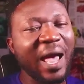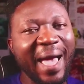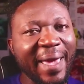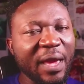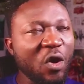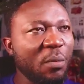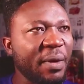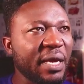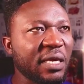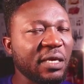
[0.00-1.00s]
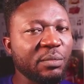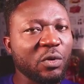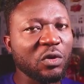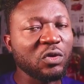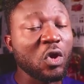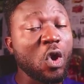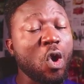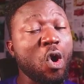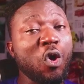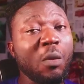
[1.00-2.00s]
I on my keyboard,
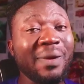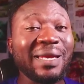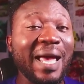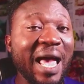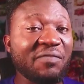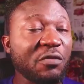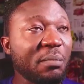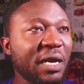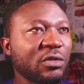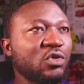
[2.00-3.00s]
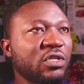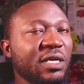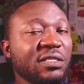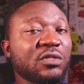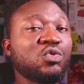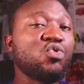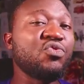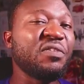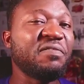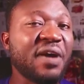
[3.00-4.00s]
or Command I for Mac users, to
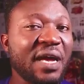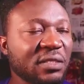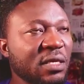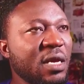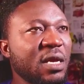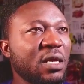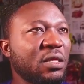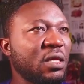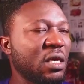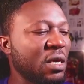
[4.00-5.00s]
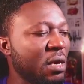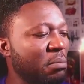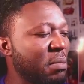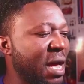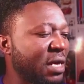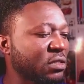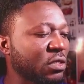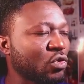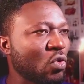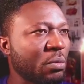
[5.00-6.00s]
reverse the mask.
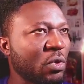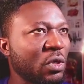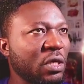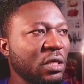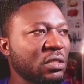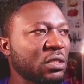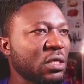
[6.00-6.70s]
So I'm going to hit